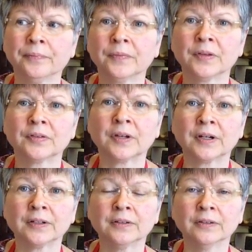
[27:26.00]

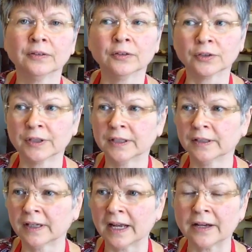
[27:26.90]
started learning
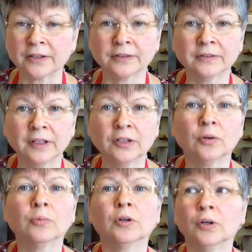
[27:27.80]
how
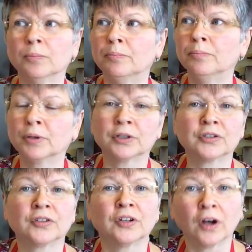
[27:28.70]
to,
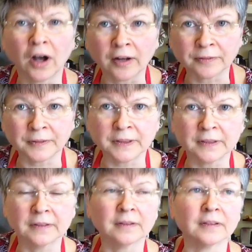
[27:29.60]
purchasing coffee
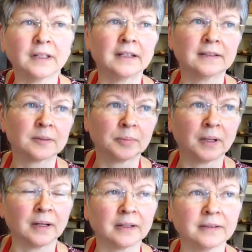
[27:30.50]
and getting
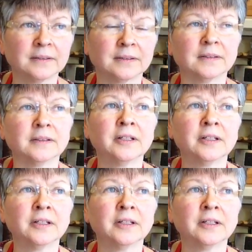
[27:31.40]
supplies and